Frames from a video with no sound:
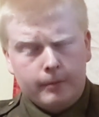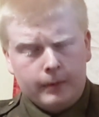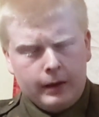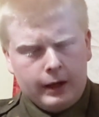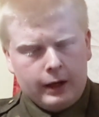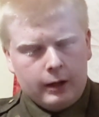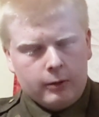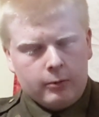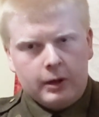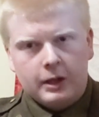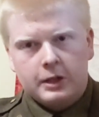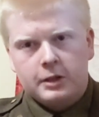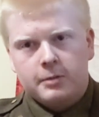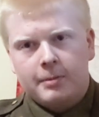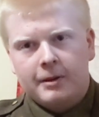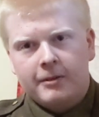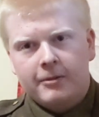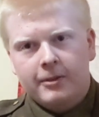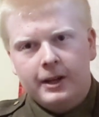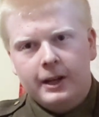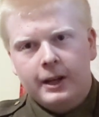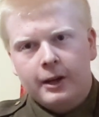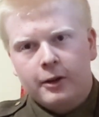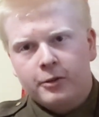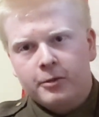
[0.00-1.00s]
watched my
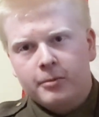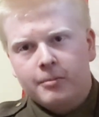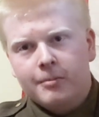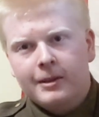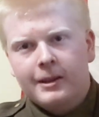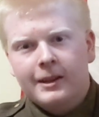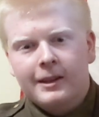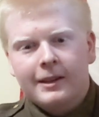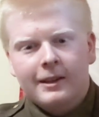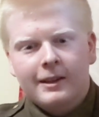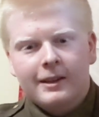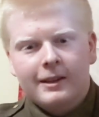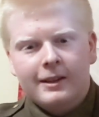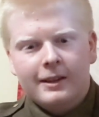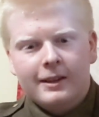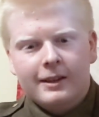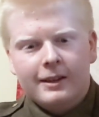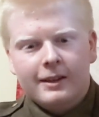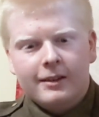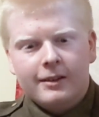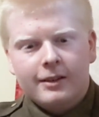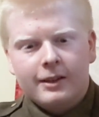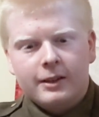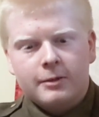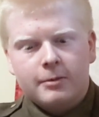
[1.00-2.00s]
videos,
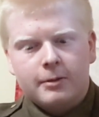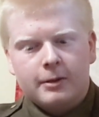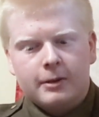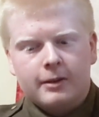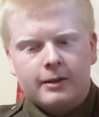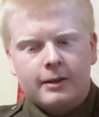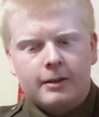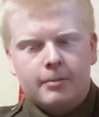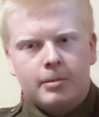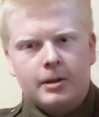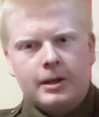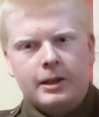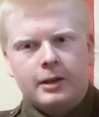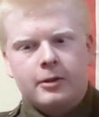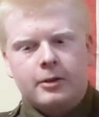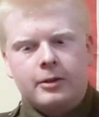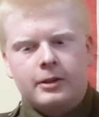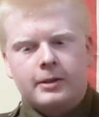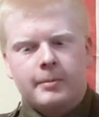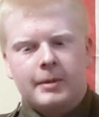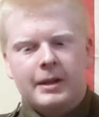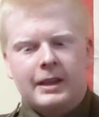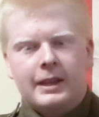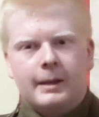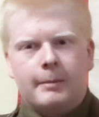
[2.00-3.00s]
which was pretty cool
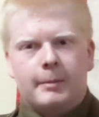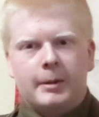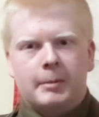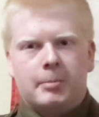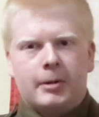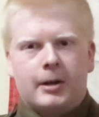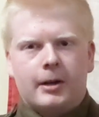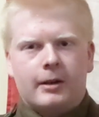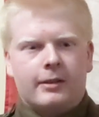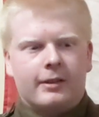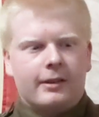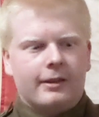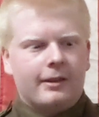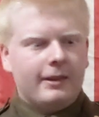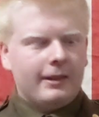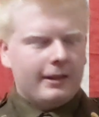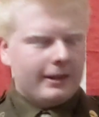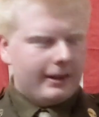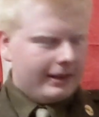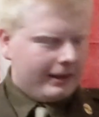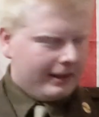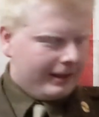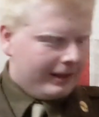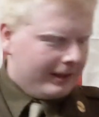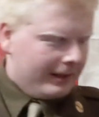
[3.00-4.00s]
to meet them in person.
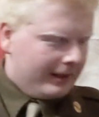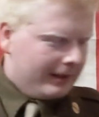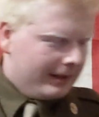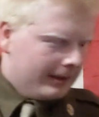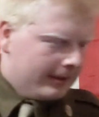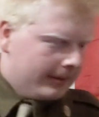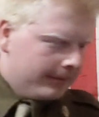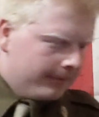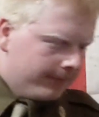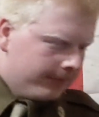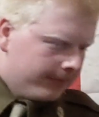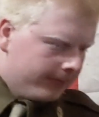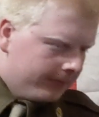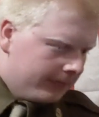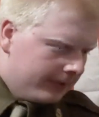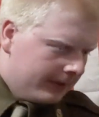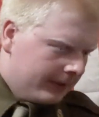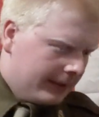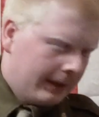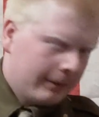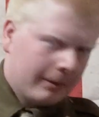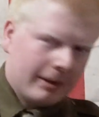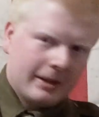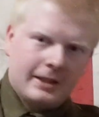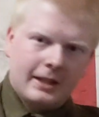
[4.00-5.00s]

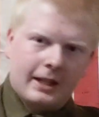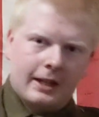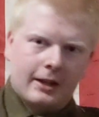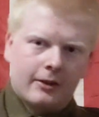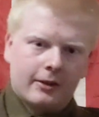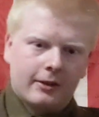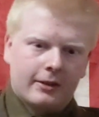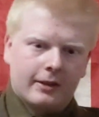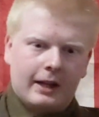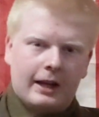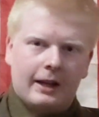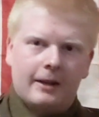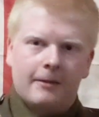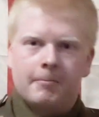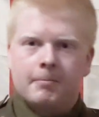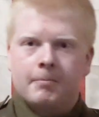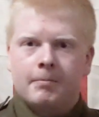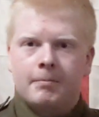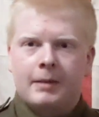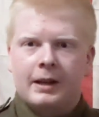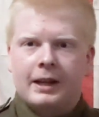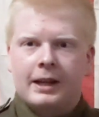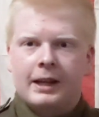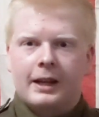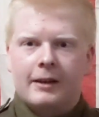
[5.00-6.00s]
And my channel has gotten
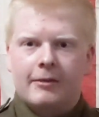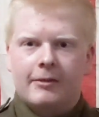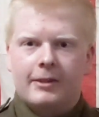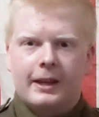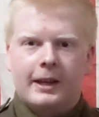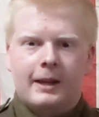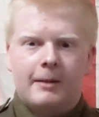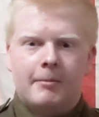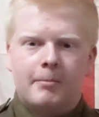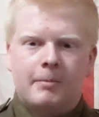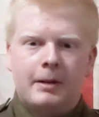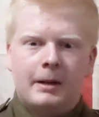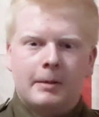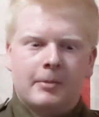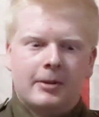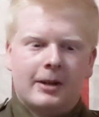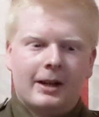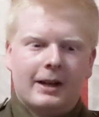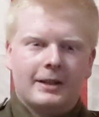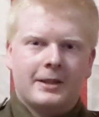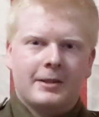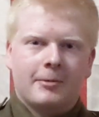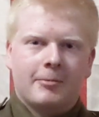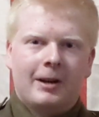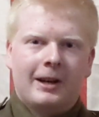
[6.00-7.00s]
big enough that people
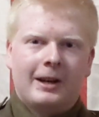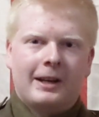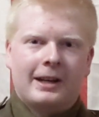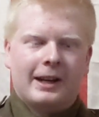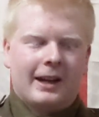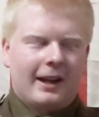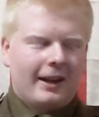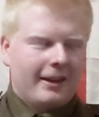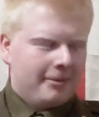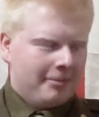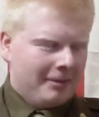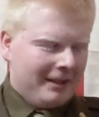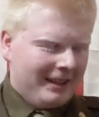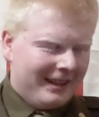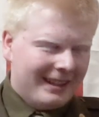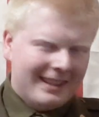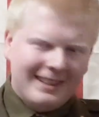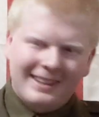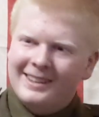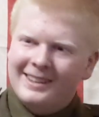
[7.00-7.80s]
actually recognize me.